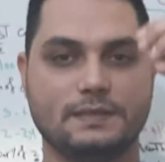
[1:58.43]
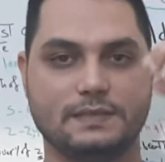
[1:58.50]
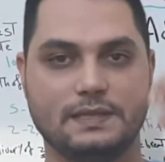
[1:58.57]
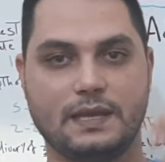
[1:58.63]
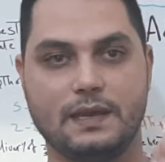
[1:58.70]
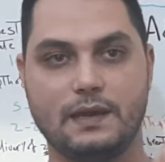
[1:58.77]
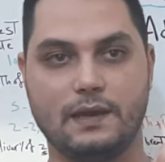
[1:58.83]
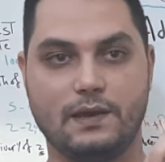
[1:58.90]

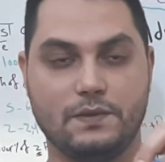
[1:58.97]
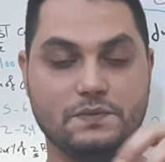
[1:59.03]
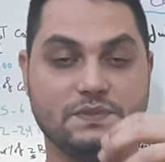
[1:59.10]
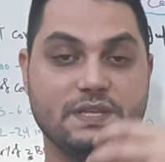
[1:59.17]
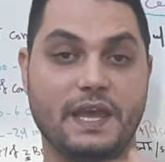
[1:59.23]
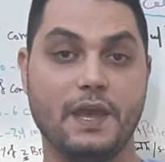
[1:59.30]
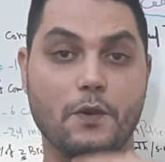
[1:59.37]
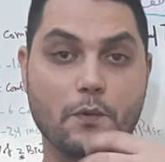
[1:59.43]
the
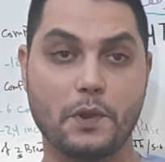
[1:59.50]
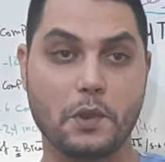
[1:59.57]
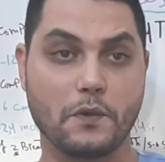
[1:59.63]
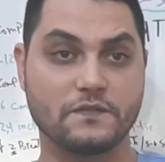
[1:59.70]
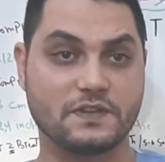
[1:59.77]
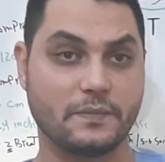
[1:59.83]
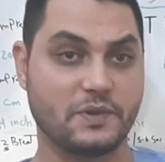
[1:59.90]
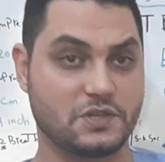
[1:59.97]
airway
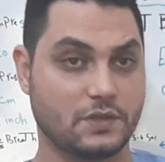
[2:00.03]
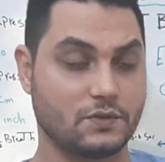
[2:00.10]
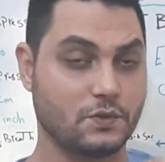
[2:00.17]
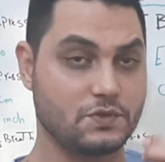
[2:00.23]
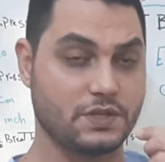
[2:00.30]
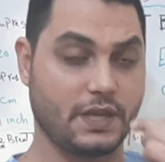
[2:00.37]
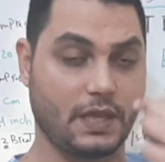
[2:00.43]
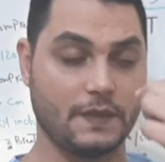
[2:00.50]
of the patient to
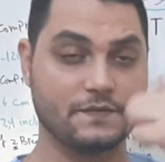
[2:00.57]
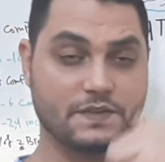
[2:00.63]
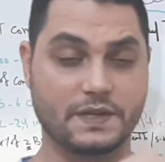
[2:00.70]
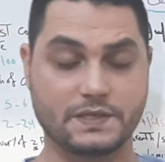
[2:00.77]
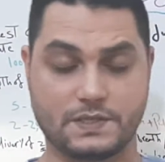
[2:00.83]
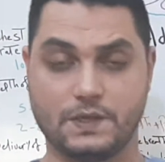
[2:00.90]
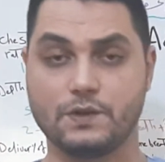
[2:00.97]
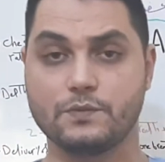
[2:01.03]
check if there
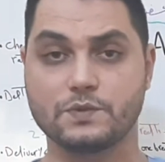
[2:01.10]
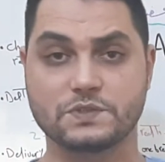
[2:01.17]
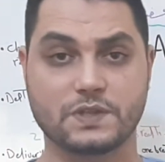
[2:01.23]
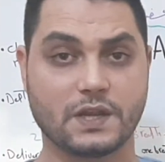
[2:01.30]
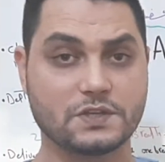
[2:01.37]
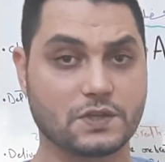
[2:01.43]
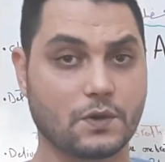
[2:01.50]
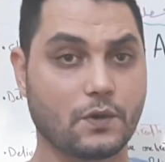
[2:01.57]
is any
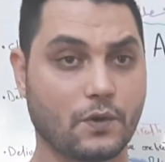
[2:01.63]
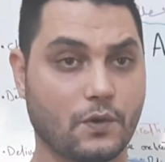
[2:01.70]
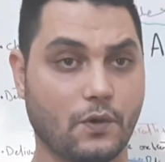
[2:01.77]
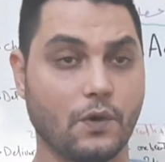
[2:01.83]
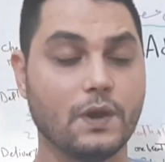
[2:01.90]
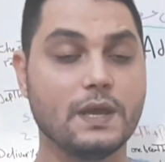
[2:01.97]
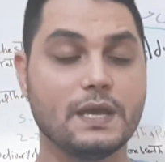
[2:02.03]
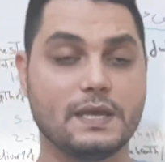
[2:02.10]
obstruction or
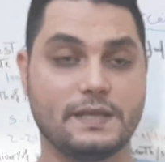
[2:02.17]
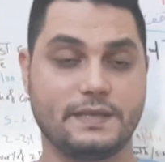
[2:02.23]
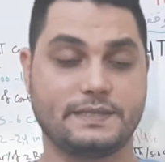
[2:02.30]
no. The